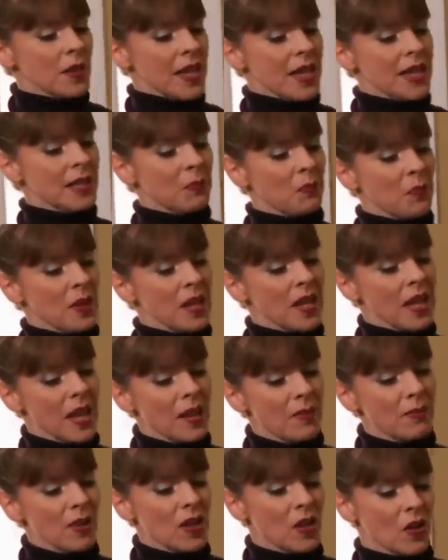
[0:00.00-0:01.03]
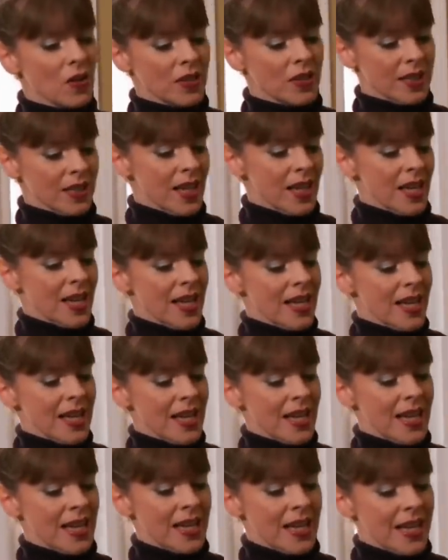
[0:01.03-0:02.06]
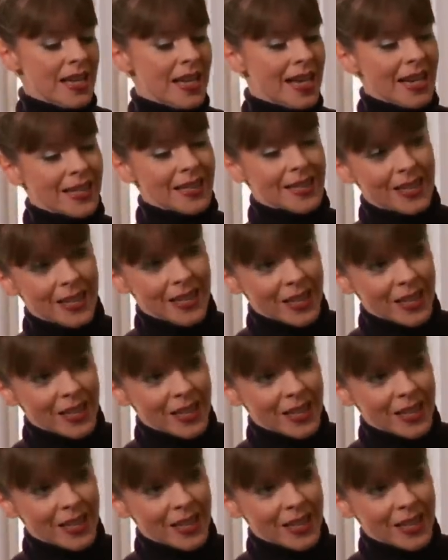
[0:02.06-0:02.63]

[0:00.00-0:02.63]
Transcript: that he's peeing because he gets